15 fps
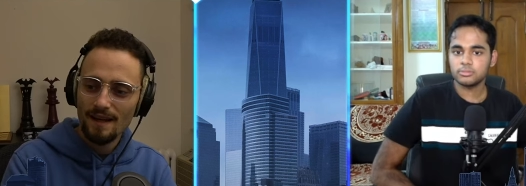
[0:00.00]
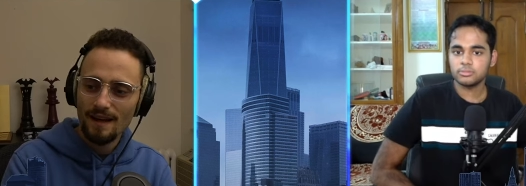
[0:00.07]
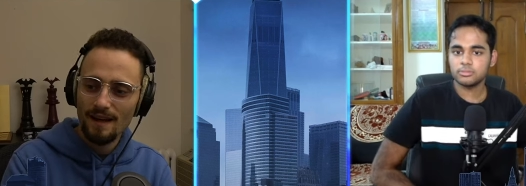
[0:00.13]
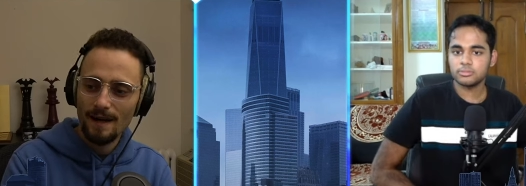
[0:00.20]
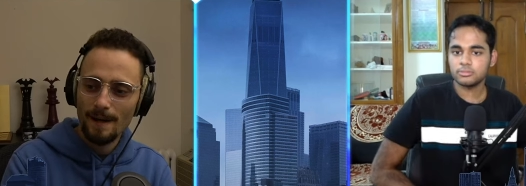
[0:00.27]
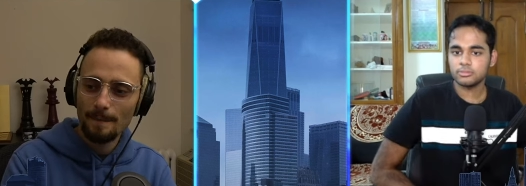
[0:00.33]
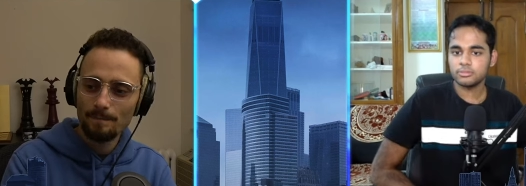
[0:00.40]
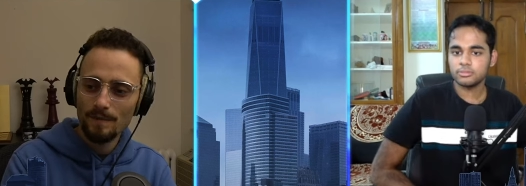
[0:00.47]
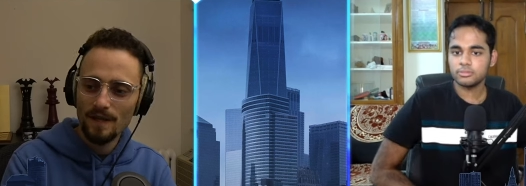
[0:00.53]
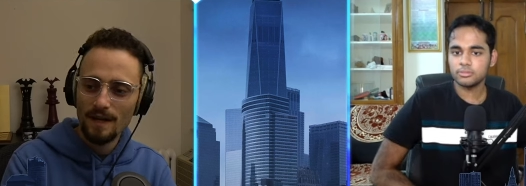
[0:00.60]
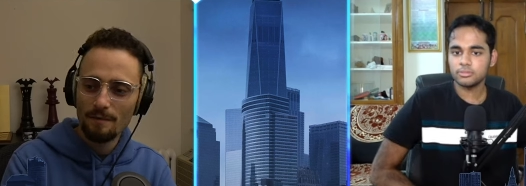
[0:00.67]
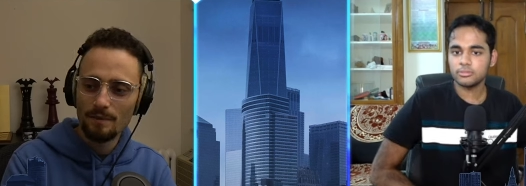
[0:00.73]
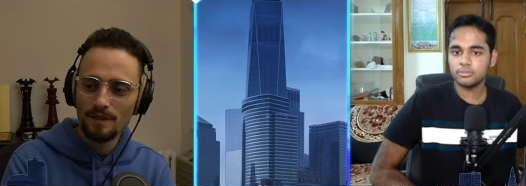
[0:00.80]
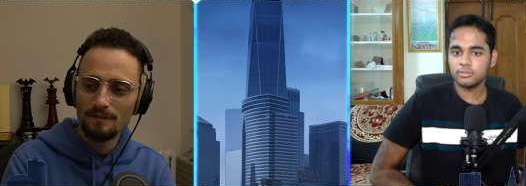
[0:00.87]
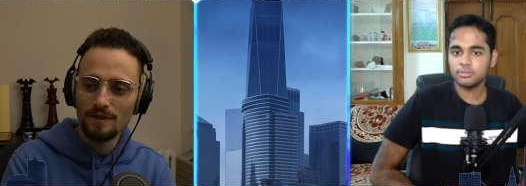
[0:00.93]
Speaker 1: Uh, and I
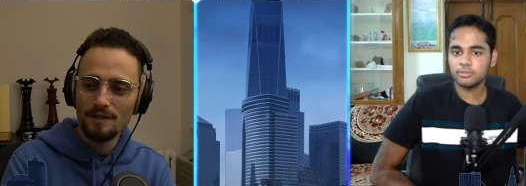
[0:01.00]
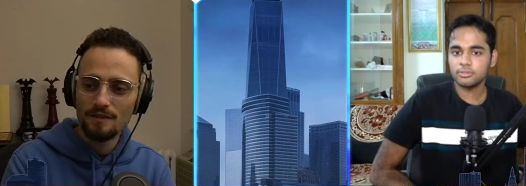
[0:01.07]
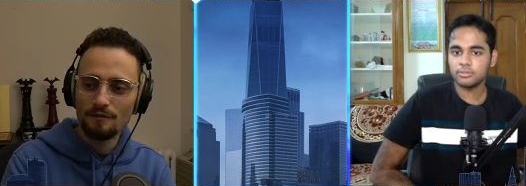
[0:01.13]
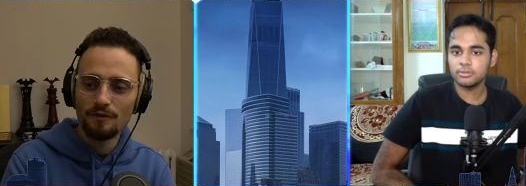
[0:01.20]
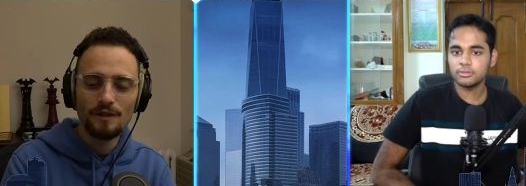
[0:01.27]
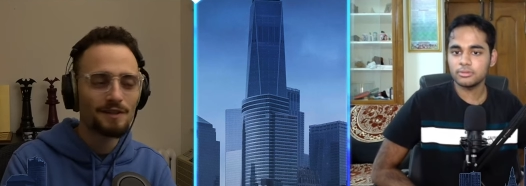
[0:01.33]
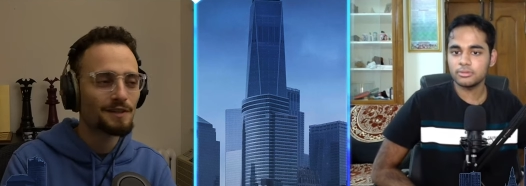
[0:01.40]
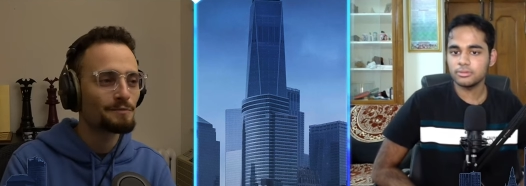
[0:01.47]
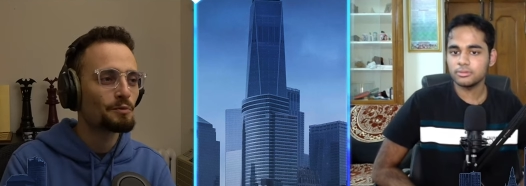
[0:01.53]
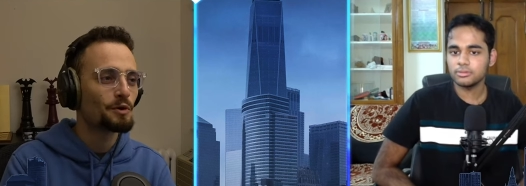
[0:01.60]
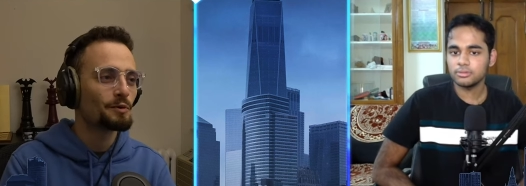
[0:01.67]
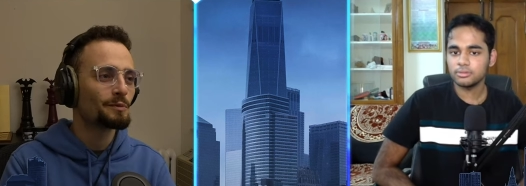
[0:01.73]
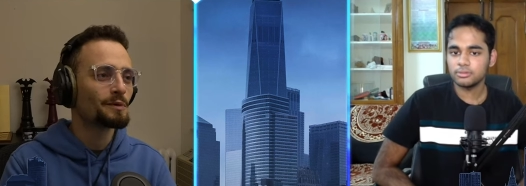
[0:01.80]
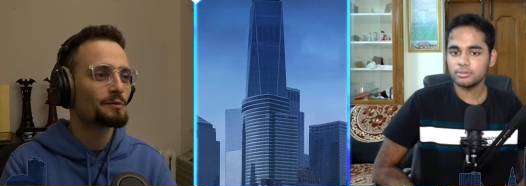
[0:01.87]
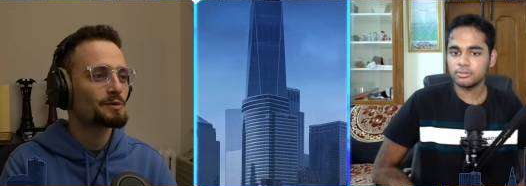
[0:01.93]
believe his visa
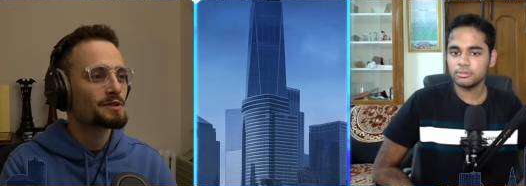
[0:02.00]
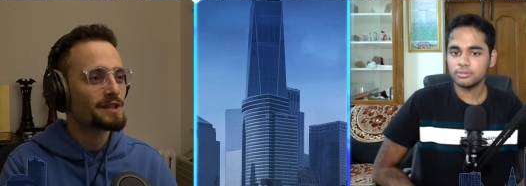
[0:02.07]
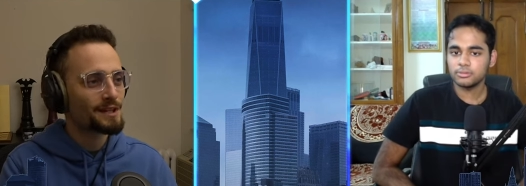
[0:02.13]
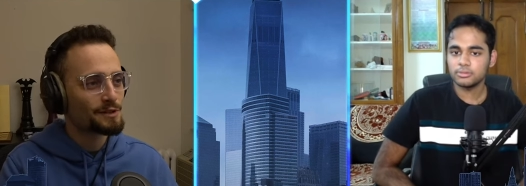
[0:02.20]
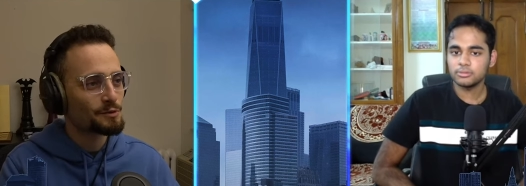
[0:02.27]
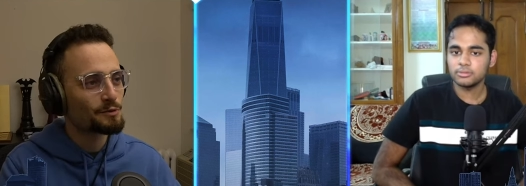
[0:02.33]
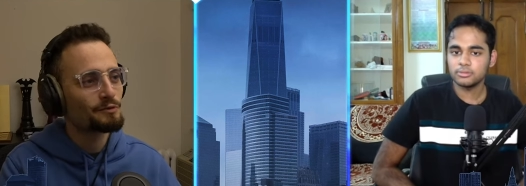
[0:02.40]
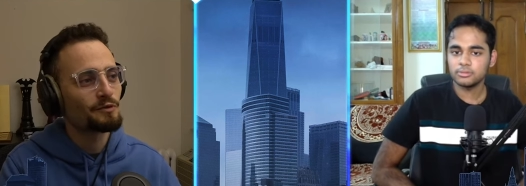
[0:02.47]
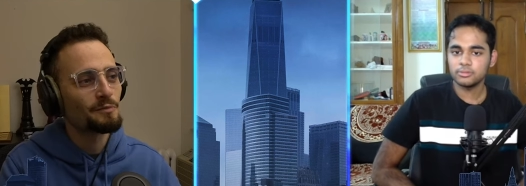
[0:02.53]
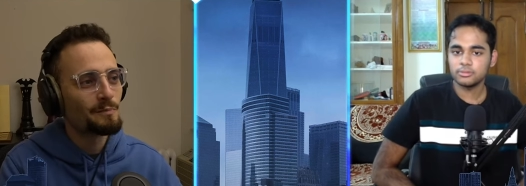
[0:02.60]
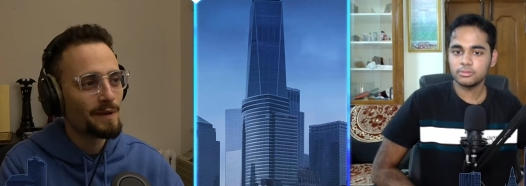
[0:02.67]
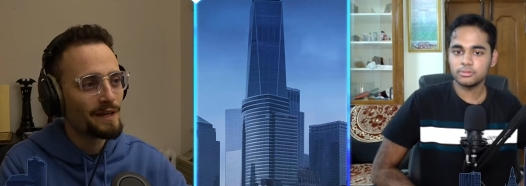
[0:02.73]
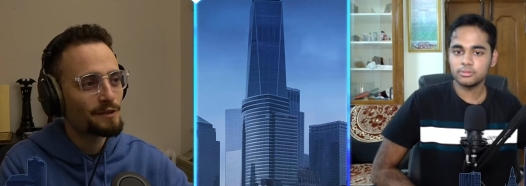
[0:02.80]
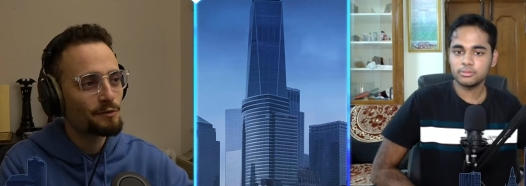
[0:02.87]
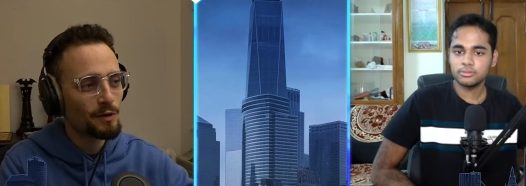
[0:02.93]
appointment was scheduled for
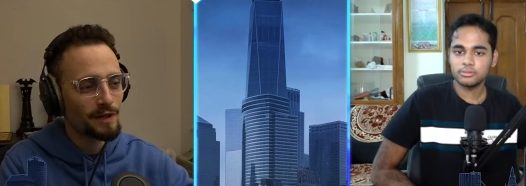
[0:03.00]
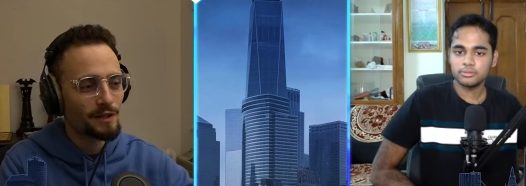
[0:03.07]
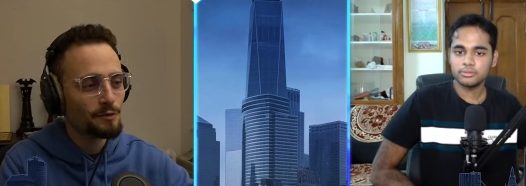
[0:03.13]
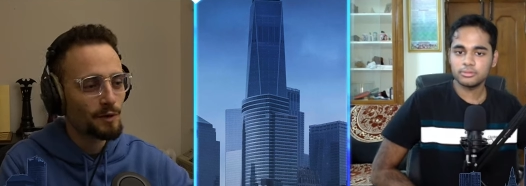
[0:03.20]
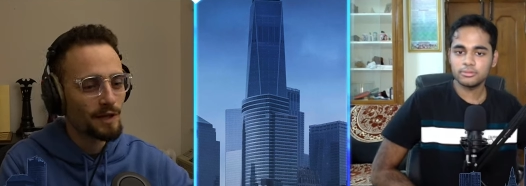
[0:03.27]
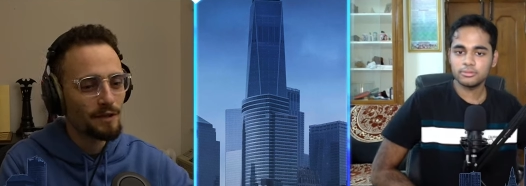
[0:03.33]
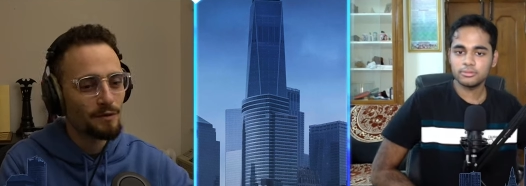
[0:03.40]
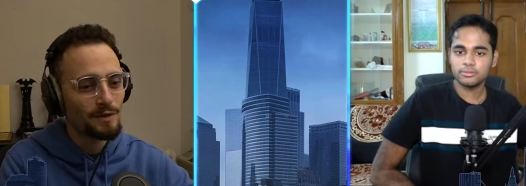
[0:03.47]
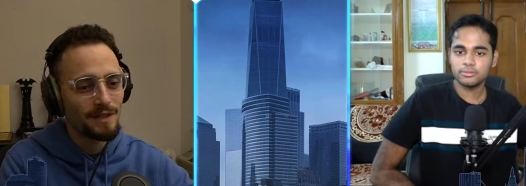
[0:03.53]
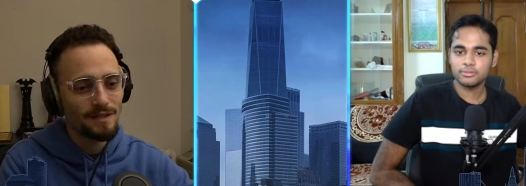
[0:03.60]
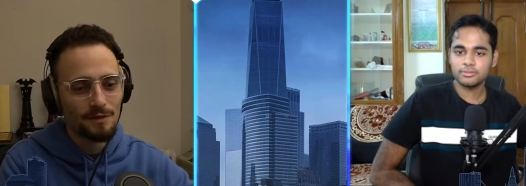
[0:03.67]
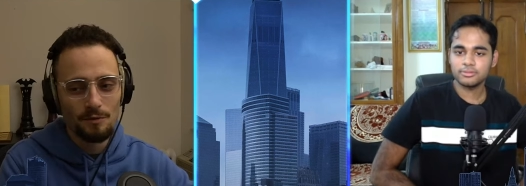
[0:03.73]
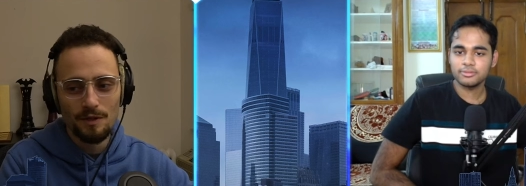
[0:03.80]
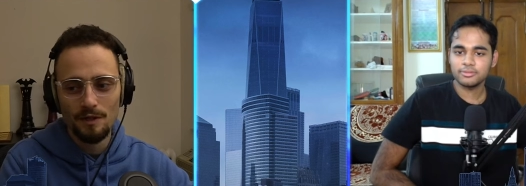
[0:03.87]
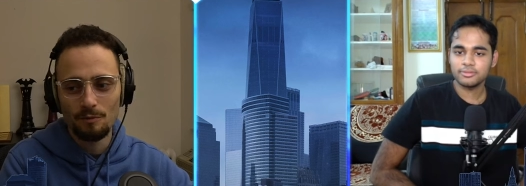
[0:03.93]
May 2023,
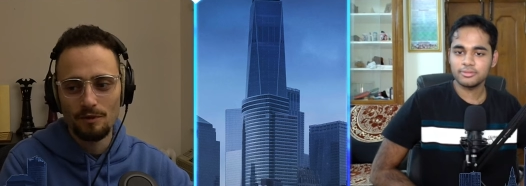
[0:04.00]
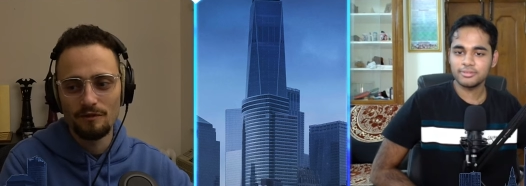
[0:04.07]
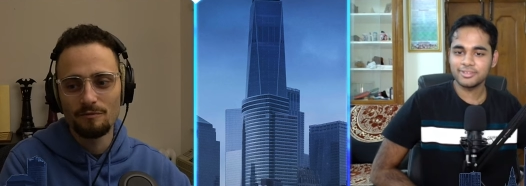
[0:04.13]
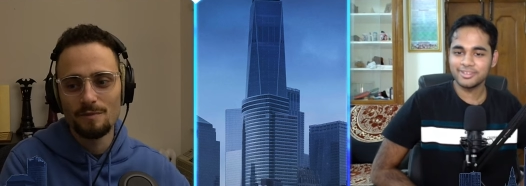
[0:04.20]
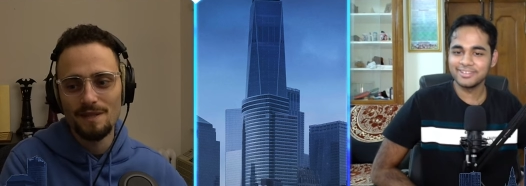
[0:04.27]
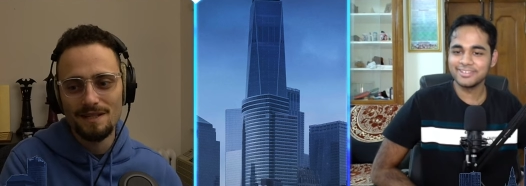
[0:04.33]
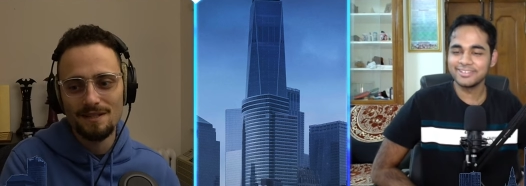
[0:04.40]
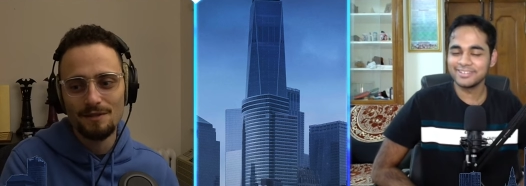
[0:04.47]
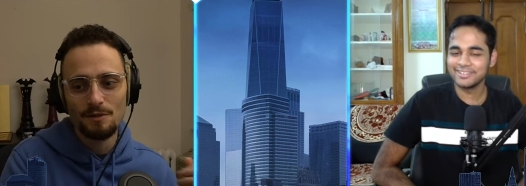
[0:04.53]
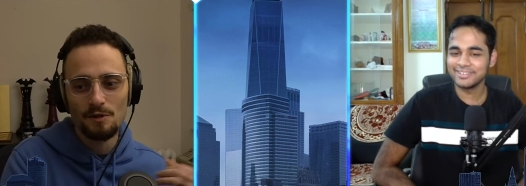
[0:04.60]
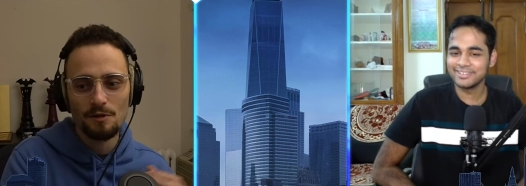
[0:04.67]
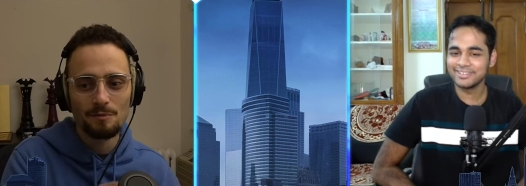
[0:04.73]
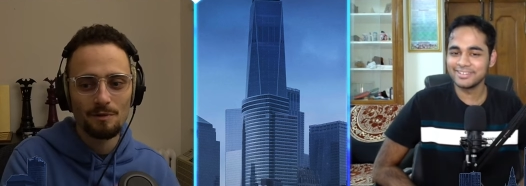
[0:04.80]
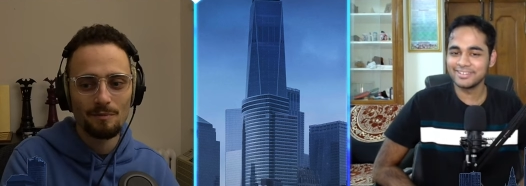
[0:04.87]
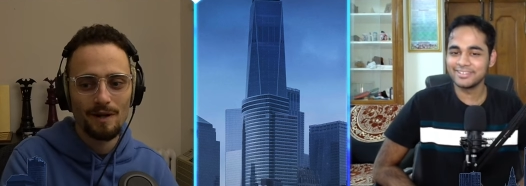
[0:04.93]
so he would have missed the
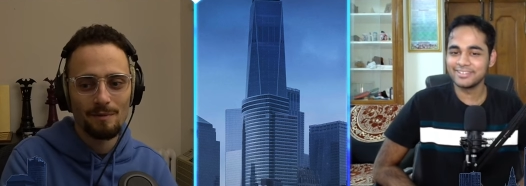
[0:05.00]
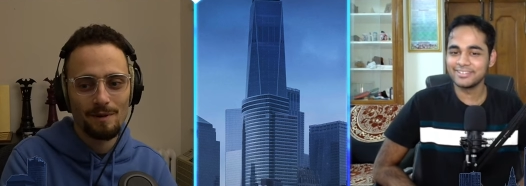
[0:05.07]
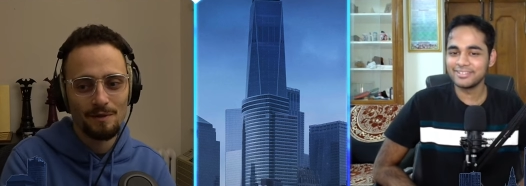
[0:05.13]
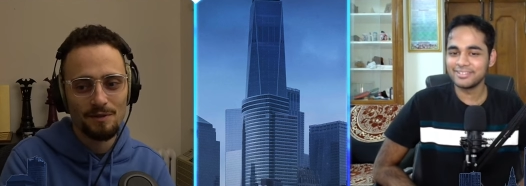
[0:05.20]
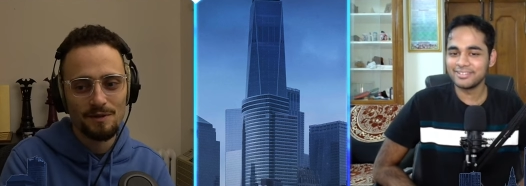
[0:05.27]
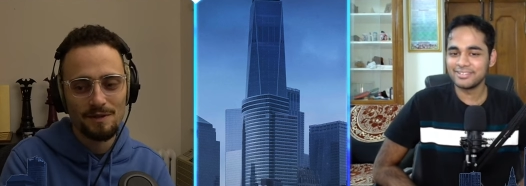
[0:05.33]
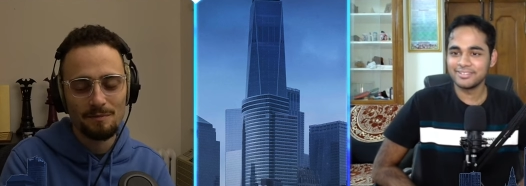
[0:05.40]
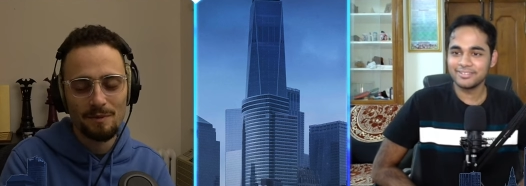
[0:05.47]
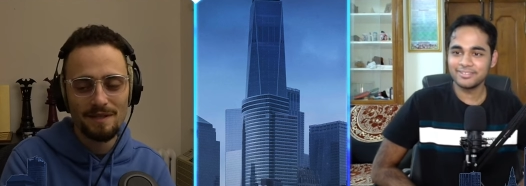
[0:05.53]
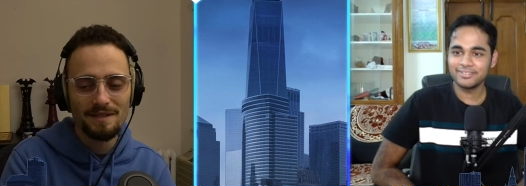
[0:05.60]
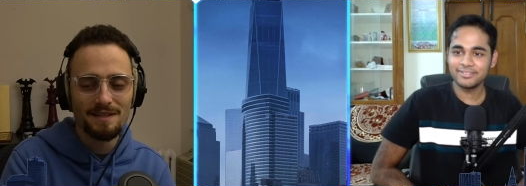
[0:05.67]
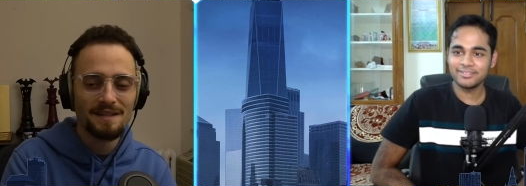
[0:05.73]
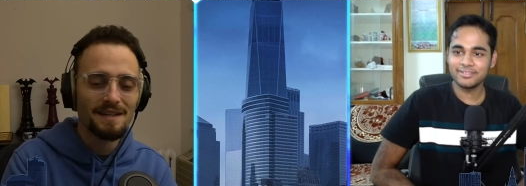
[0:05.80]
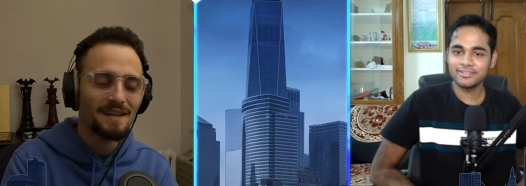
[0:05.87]
tournament by about six months.